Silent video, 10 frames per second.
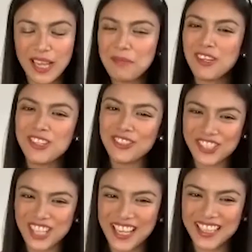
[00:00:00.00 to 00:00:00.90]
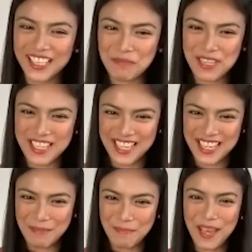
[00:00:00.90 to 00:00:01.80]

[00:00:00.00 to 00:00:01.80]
I'm going to try that, Nikki.